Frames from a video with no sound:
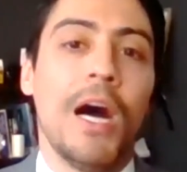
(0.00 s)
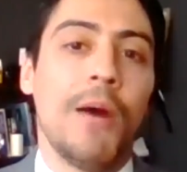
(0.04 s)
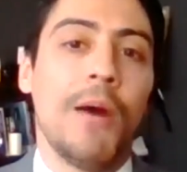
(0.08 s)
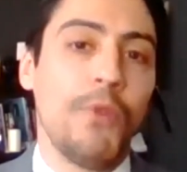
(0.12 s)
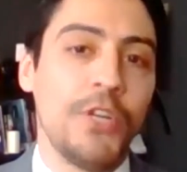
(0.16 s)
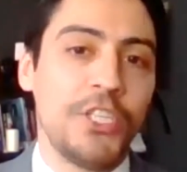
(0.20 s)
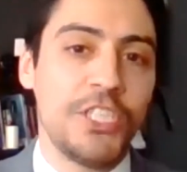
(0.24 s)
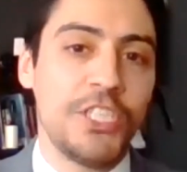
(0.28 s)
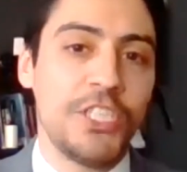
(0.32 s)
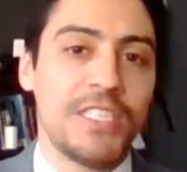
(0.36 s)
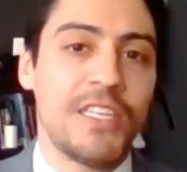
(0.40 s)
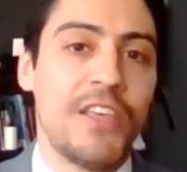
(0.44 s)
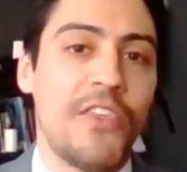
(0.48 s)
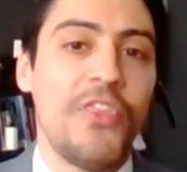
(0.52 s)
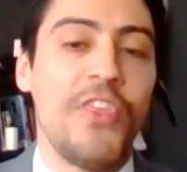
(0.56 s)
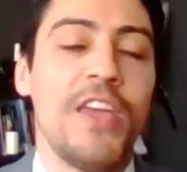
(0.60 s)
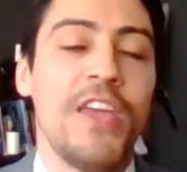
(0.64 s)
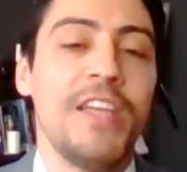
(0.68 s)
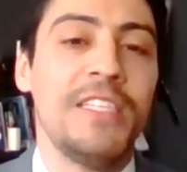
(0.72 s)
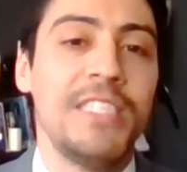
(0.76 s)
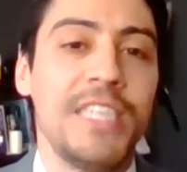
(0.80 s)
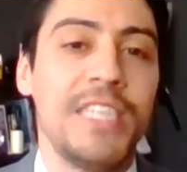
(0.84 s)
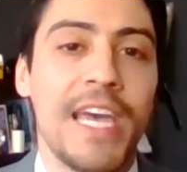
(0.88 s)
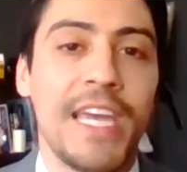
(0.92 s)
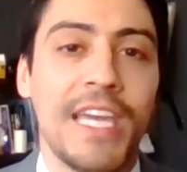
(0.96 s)
which is a
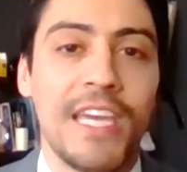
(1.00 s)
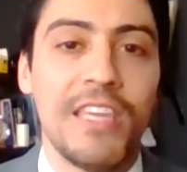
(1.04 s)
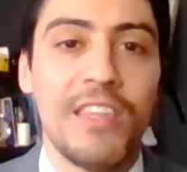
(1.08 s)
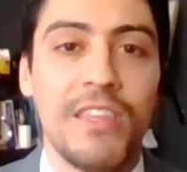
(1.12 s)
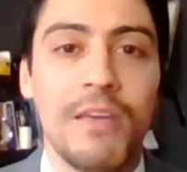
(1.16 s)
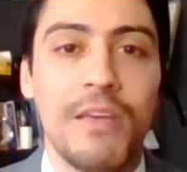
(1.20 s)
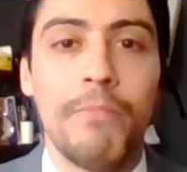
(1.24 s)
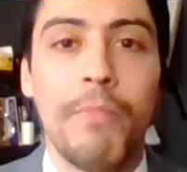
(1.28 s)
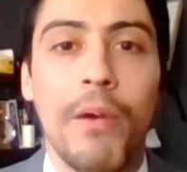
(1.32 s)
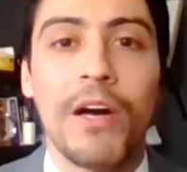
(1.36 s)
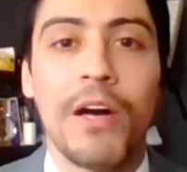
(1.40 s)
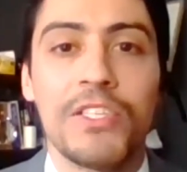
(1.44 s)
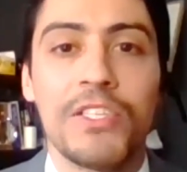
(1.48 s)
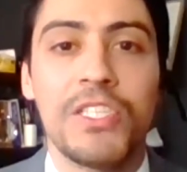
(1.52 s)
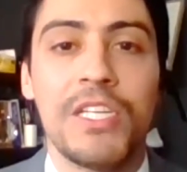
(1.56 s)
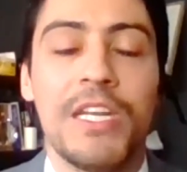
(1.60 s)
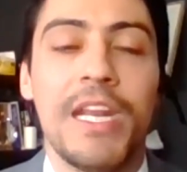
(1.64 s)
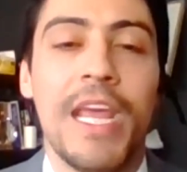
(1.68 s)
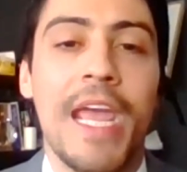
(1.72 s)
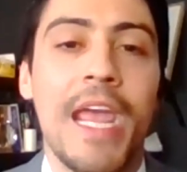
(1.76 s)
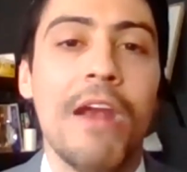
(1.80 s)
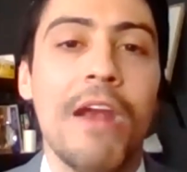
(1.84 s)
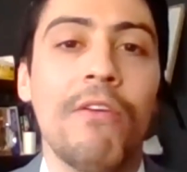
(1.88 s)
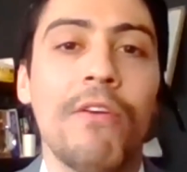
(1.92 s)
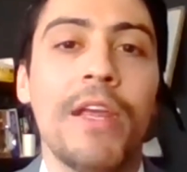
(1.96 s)
think tank in the
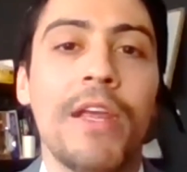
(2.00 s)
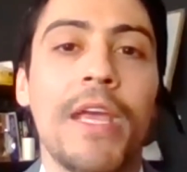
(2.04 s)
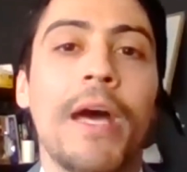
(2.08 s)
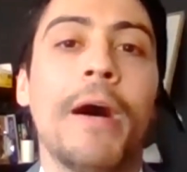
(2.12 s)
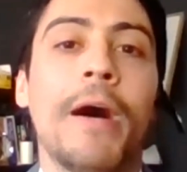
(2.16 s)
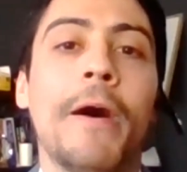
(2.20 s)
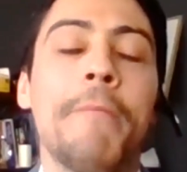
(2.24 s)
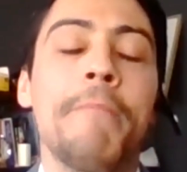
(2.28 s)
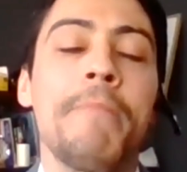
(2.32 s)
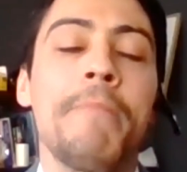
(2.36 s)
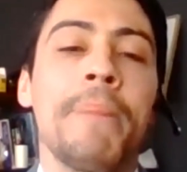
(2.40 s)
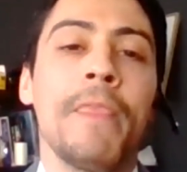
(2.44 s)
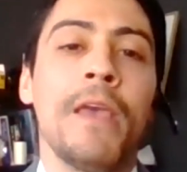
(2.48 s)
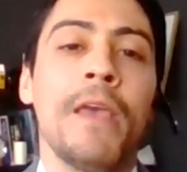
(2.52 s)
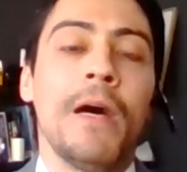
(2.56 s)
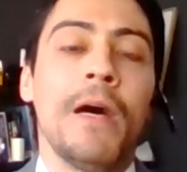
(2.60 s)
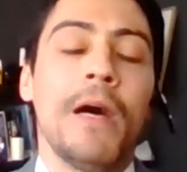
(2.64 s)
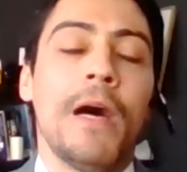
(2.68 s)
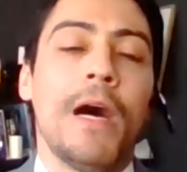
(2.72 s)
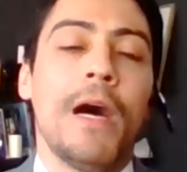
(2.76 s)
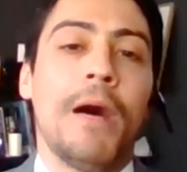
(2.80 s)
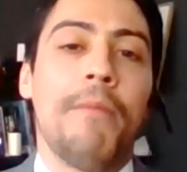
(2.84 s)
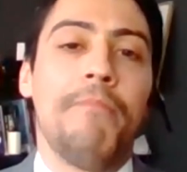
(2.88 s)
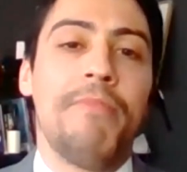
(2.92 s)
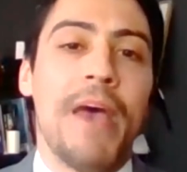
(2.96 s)
Boston area
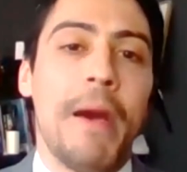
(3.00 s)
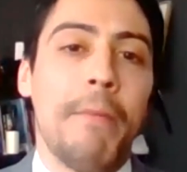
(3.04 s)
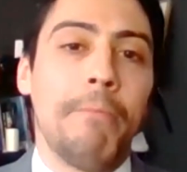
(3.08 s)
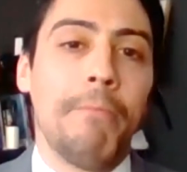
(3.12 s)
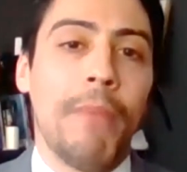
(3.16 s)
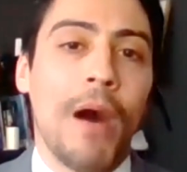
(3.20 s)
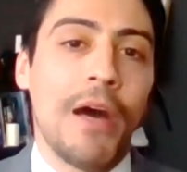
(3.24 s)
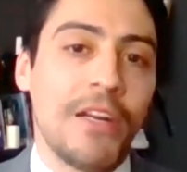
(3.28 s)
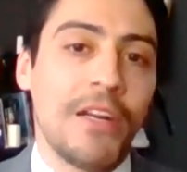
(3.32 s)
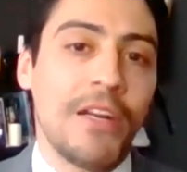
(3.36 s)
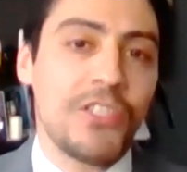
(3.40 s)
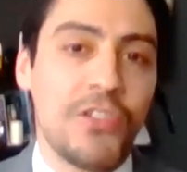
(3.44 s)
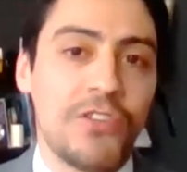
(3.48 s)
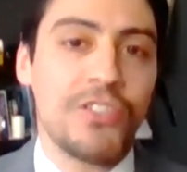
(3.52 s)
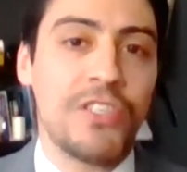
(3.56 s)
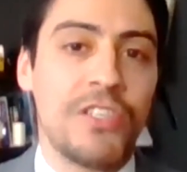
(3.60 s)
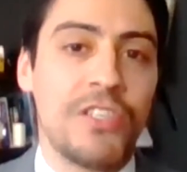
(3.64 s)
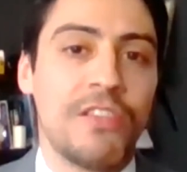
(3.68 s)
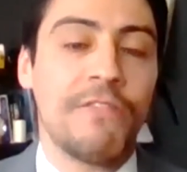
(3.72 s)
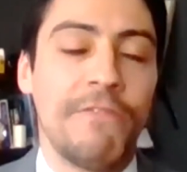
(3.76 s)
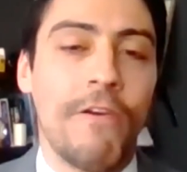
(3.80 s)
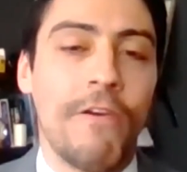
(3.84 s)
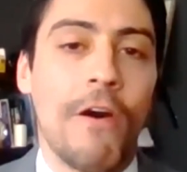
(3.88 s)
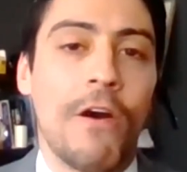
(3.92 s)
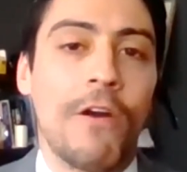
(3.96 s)
that monitors
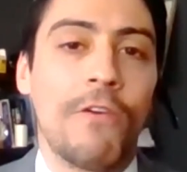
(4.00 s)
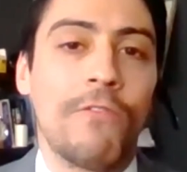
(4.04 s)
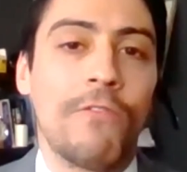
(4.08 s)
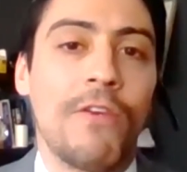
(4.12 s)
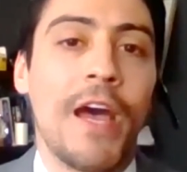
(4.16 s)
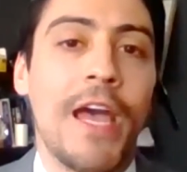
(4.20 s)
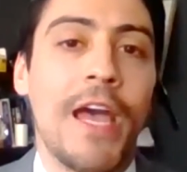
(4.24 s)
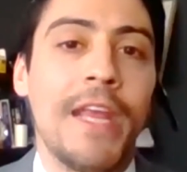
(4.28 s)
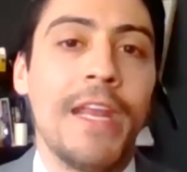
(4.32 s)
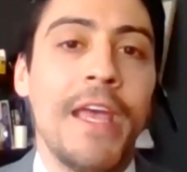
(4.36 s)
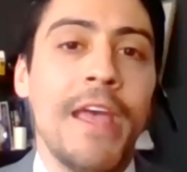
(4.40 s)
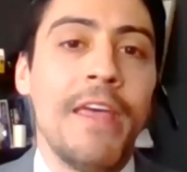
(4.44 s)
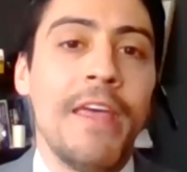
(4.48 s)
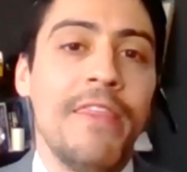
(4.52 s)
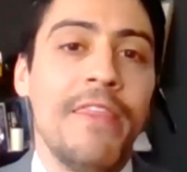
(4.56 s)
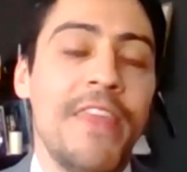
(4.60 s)
the far right,